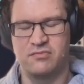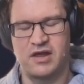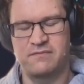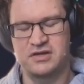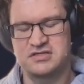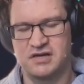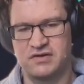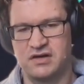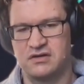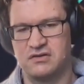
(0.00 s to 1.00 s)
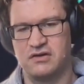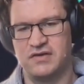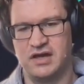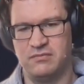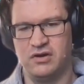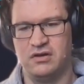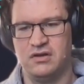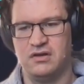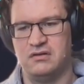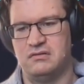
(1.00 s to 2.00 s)
Selenium library Java
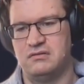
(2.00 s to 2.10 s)
available,